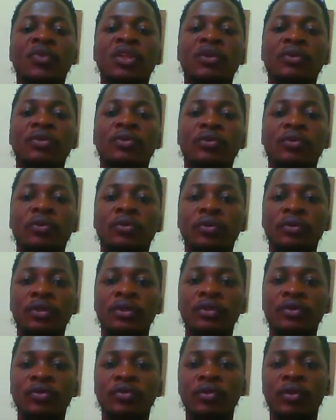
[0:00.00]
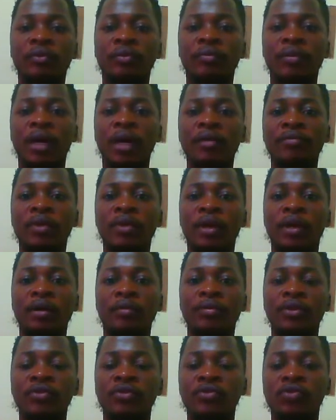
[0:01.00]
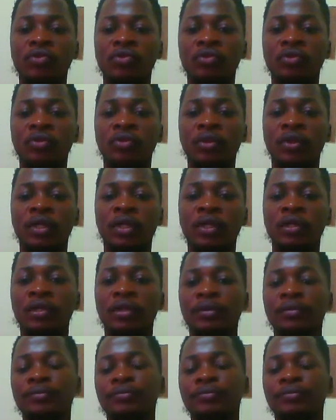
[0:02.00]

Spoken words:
So this is the map. I can zoom to layer.